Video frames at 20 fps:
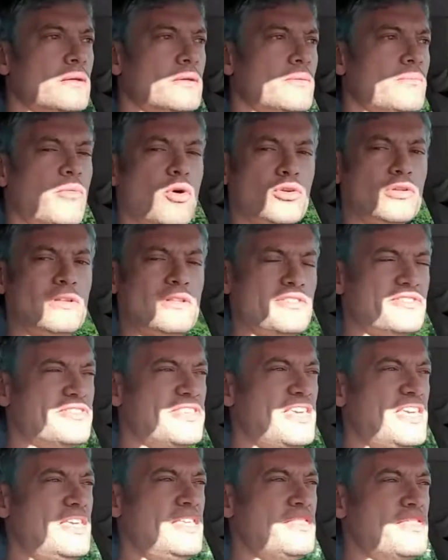models,
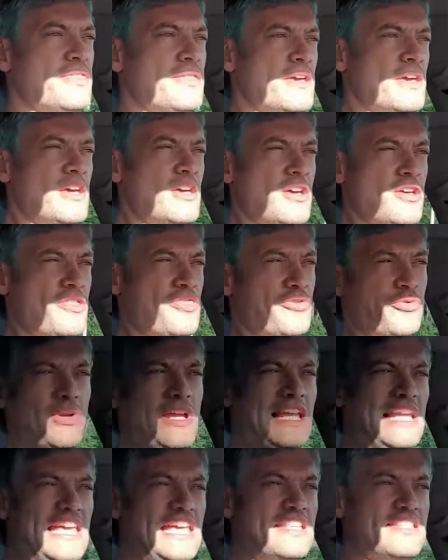the
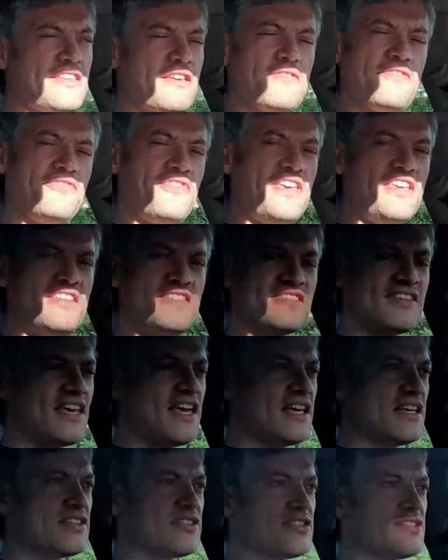3 litre
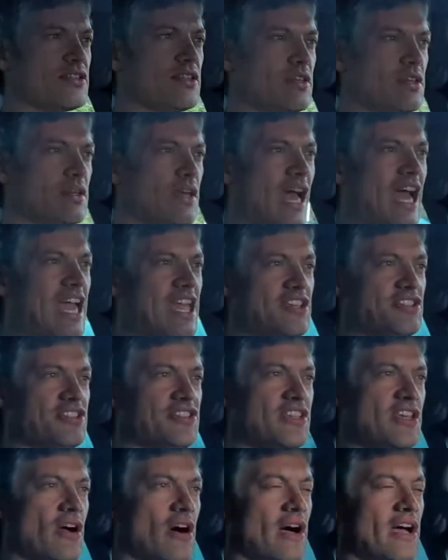V6
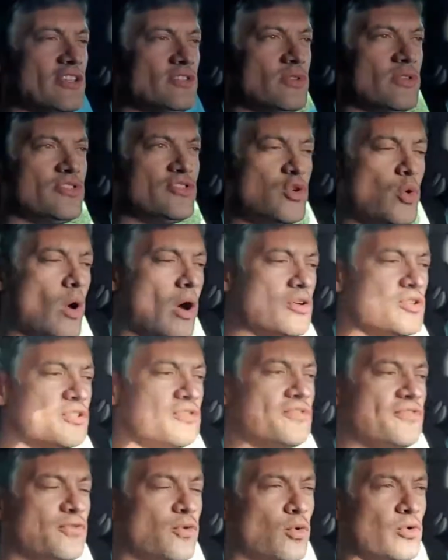HDIs with
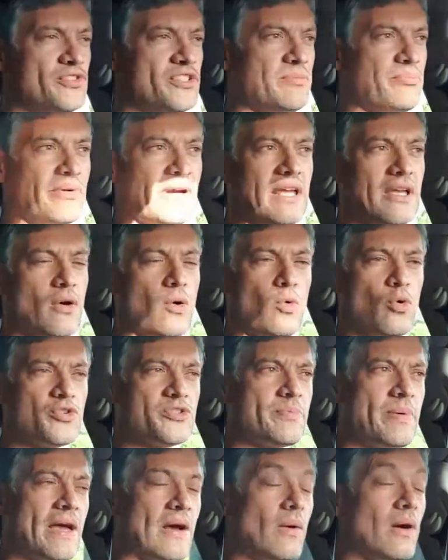240 brake
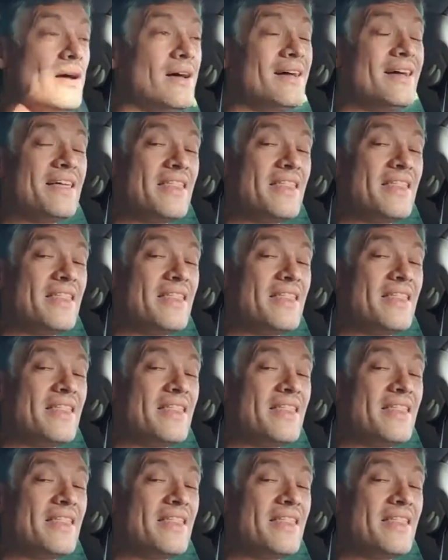horsepower,